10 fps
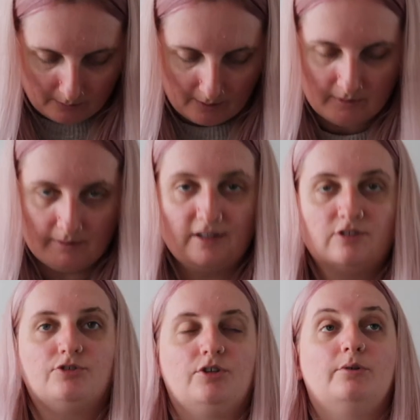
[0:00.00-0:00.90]
when we
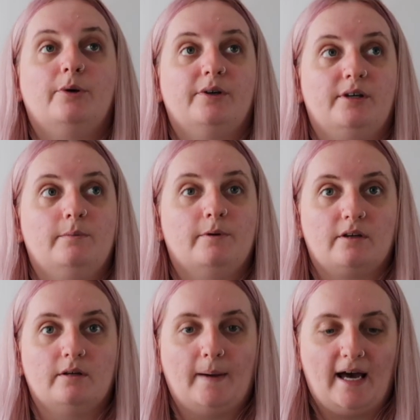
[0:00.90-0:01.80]
went to Oogie
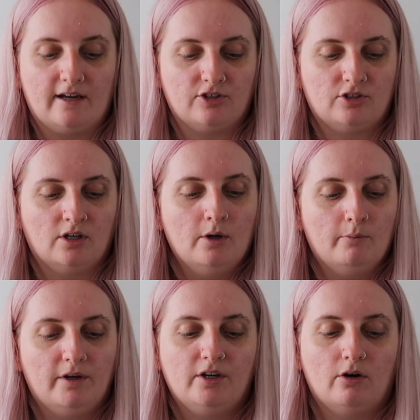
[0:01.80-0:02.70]
Boogie Bash,
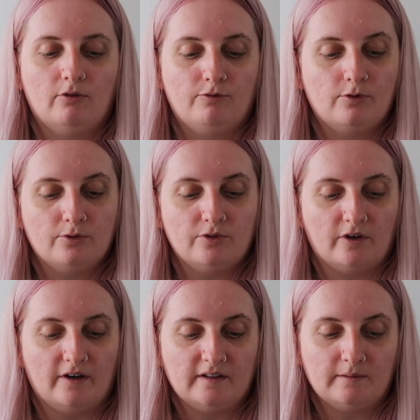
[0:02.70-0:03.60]
we got
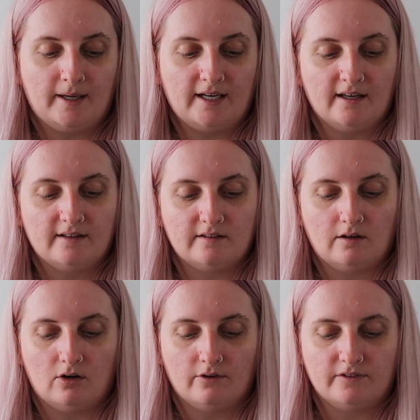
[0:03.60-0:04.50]
full-size packets
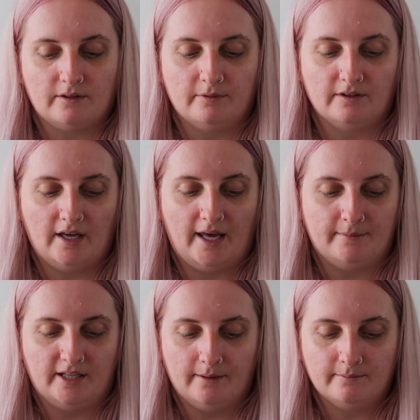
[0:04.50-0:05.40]
of some of the
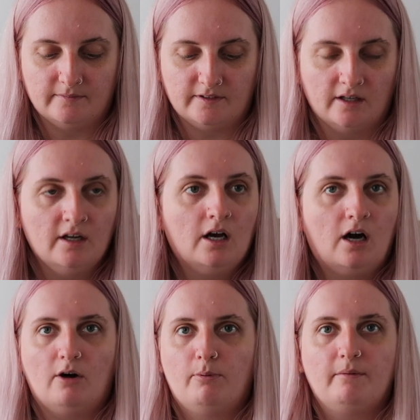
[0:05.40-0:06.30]
M&Ms.
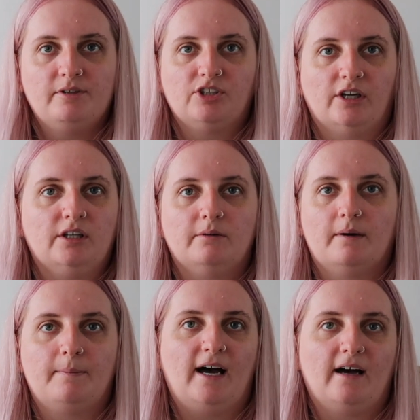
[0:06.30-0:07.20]
I'll probably show you
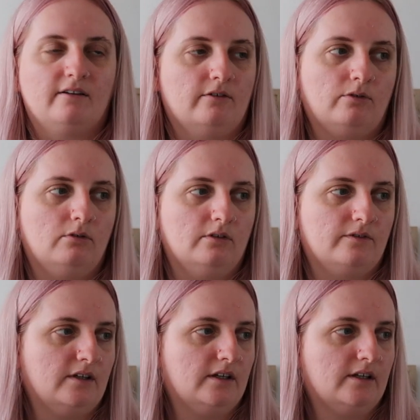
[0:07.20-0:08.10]
a bag of all
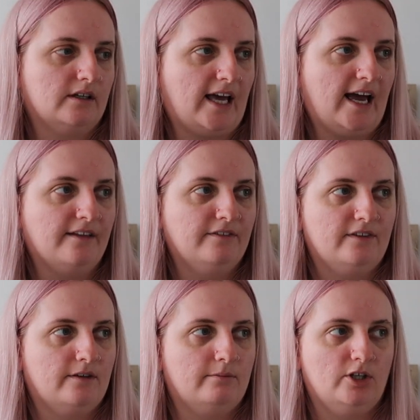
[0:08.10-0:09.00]
of the
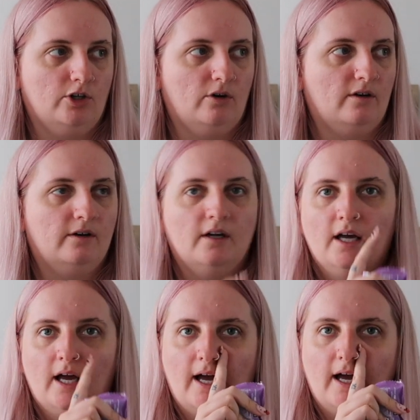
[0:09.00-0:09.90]
candy that we got.
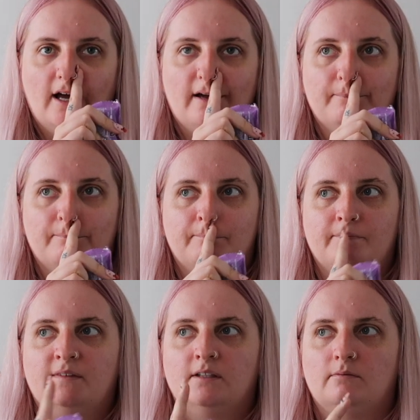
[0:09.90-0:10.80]

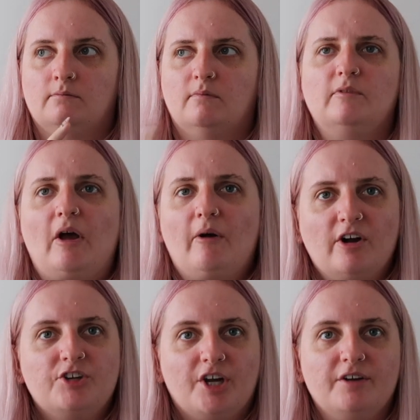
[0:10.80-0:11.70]
No,
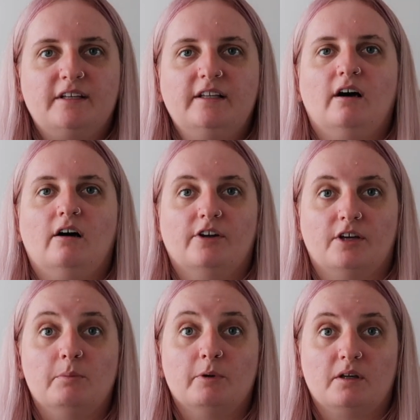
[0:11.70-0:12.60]
I showed it in our
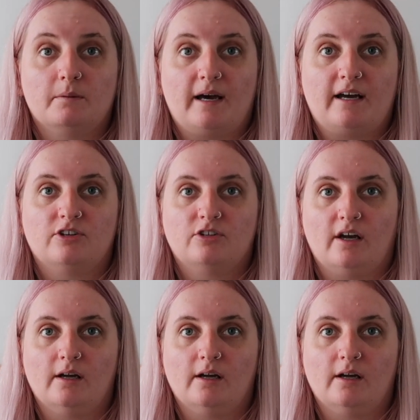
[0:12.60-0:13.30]
Oogie Boogie Bash